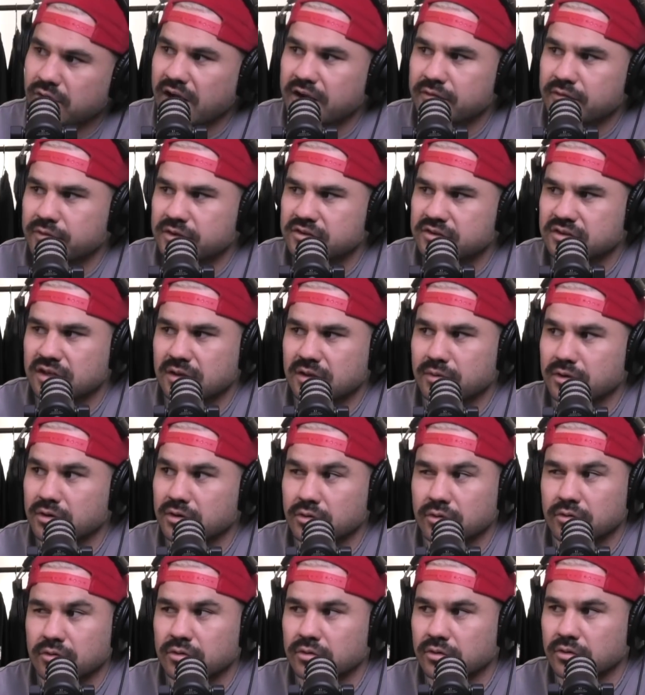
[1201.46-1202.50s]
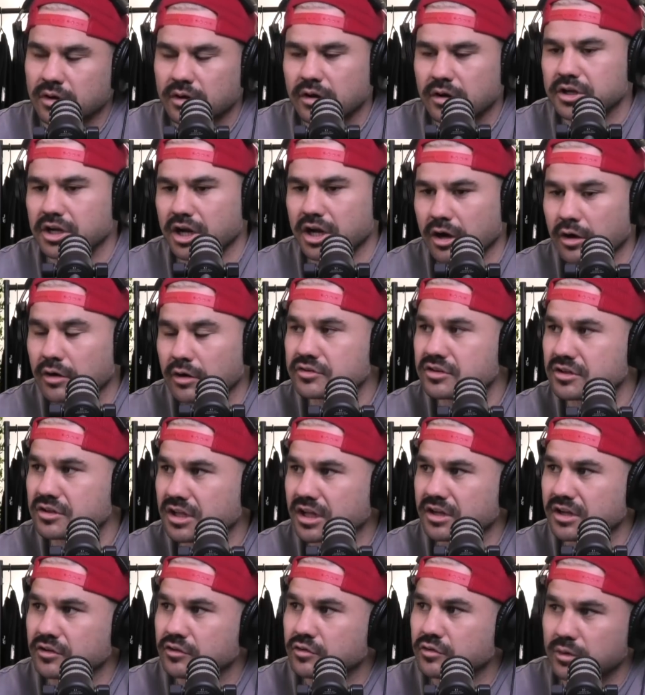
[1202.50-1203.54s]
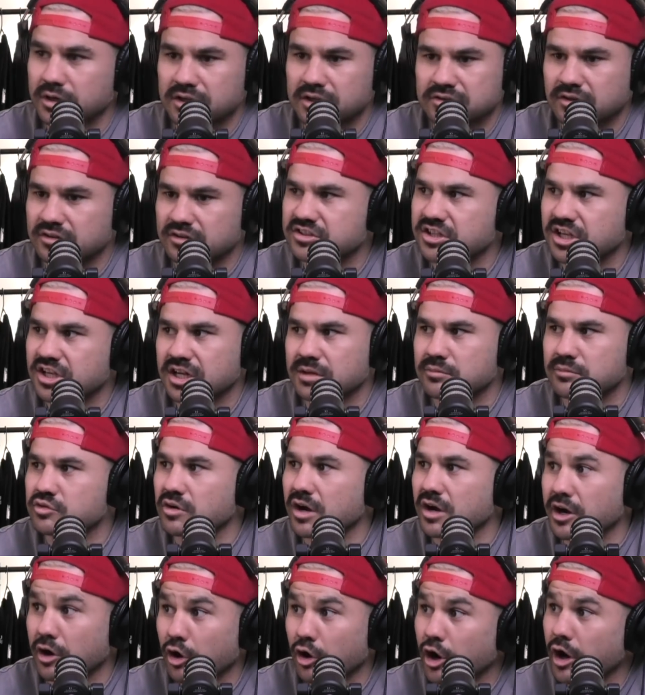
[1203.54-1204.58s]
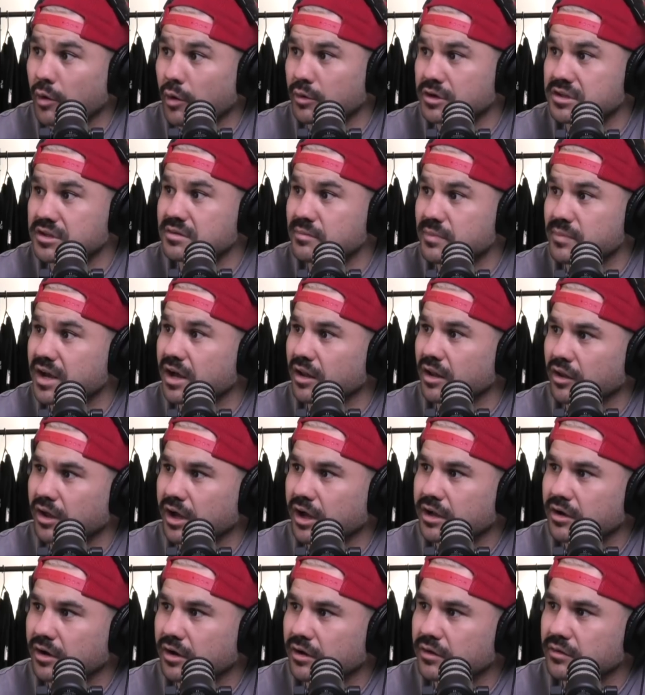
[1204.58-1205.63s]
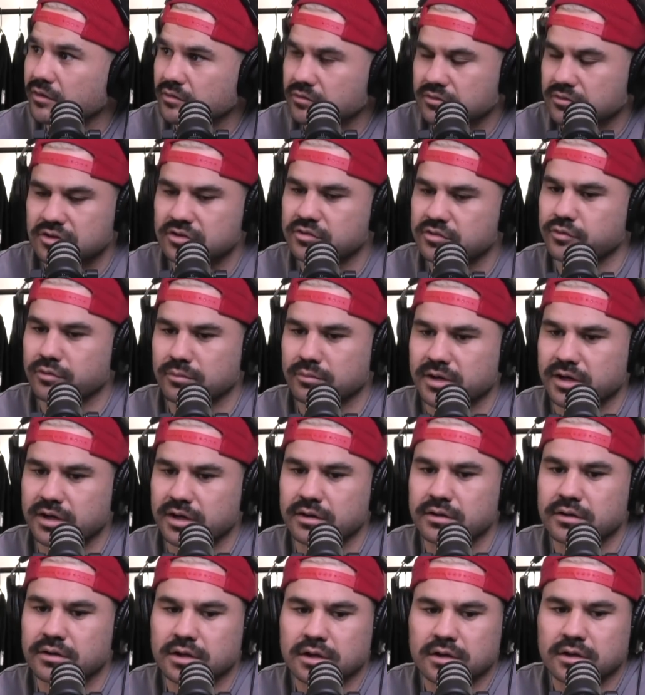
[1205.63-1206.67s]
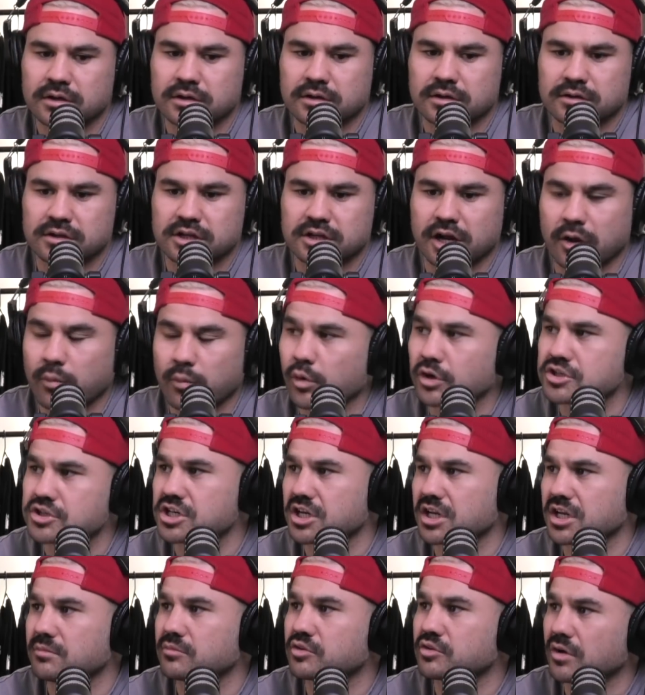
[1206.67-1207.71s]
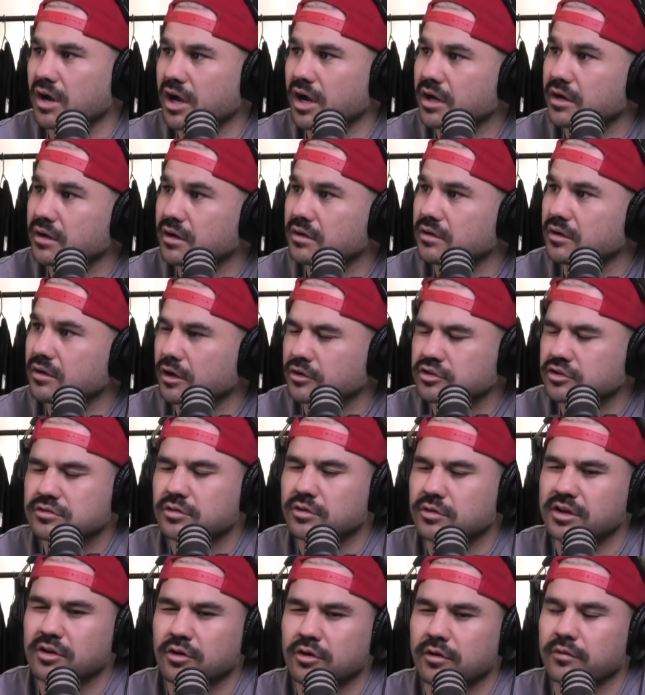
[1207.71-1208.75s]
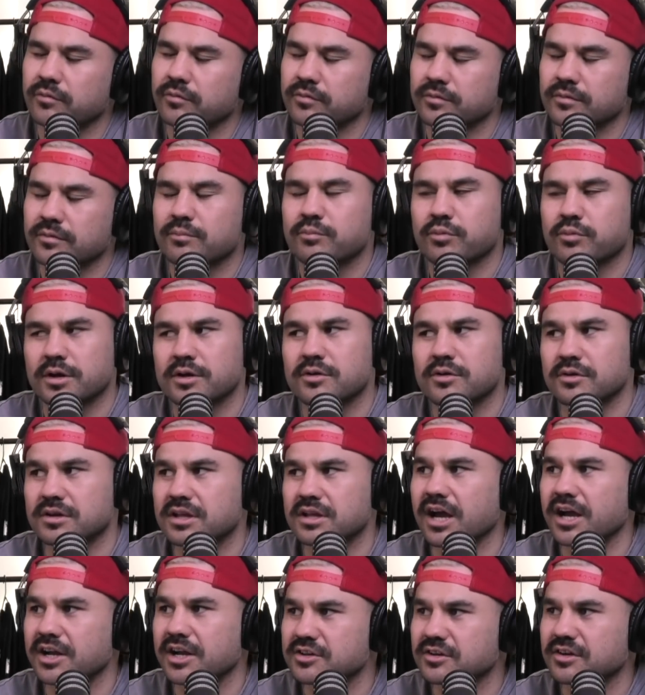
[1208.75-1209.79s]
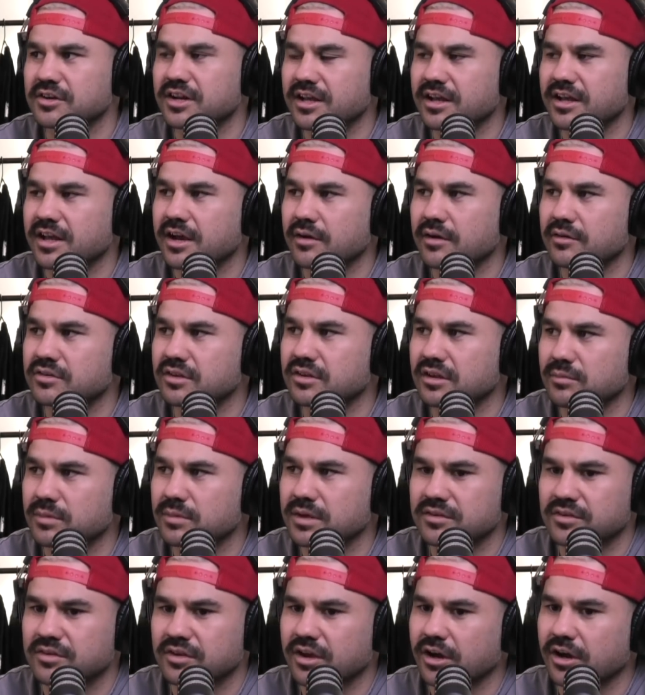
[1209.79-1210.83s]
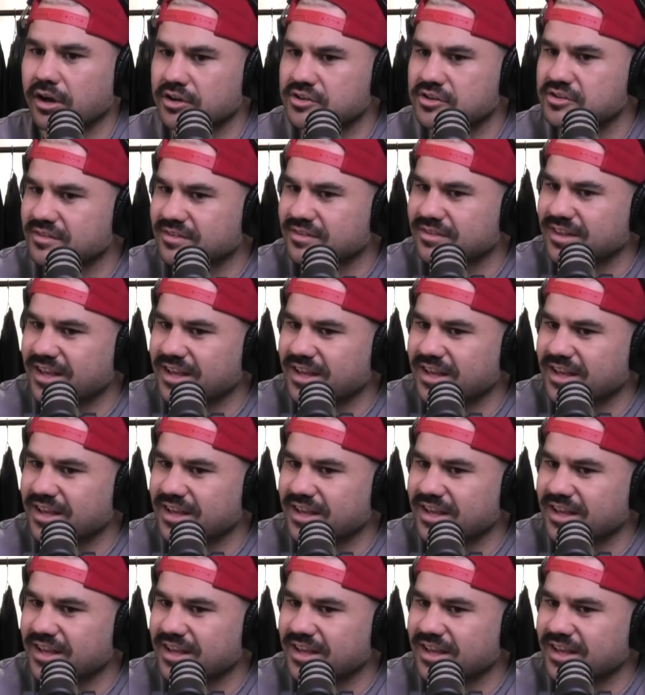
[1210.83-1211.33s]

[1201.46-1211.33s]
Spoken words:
Craig Fitzgibbon, who, I was in the under-20s. I've seen him train. I know what he's about. Like, just from watching him train, I sort of got a pretty good gauge on how he's going to be as a coach.